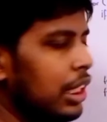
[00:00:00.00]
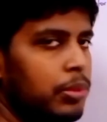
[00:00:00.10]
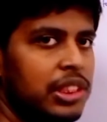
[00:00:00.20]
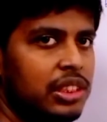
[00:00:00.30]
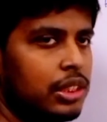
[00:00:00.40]

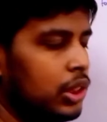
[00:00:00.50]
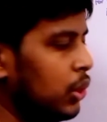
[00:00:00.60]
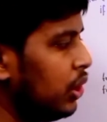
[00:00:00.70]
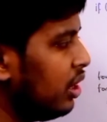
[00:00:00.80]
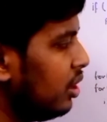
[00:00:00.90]
elements are
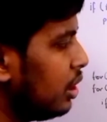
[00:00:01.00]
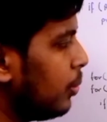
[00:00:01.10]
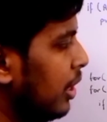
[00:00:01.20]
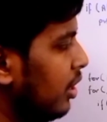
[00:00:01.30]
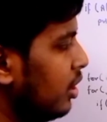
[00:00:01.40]
stored in
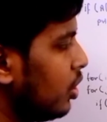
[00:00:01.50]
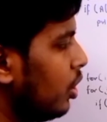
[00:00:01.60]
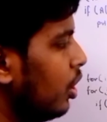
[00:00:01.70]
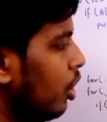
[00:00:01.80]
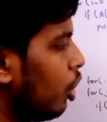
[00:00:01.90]
this matrix,
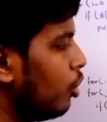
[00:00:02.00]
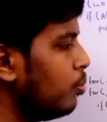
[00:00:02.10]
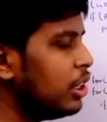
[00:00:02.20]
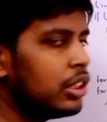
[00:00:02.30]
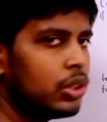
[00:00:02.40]
or
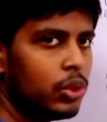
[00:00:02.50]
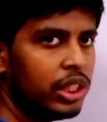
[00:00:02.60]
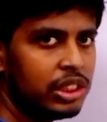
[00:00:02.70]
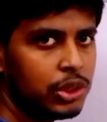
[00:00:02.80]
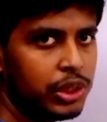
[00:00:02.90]
how much
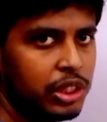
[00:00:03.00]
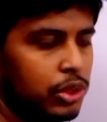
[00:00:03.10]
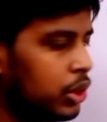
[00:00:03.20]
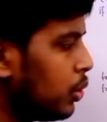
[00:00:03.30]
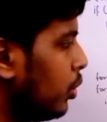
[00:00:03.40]
storage you need
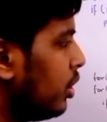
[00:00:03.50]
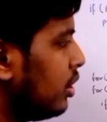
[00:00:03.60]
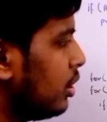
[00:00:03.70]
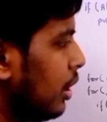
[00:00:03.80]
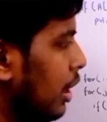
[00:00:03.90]
to store
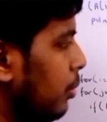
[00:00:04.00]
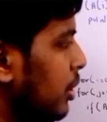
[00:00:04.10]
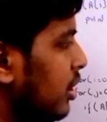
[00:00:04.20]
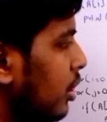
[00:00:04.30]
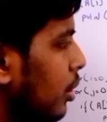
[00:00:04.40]
this
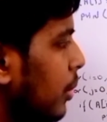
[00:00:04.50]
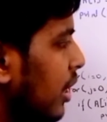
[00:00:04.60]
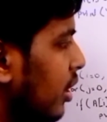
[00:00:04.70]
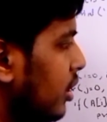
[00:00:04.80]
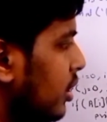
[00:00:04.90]
elements in the
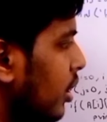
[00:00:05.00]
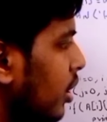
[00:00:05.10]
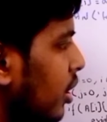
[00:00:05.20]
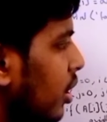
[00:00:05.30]
matrix.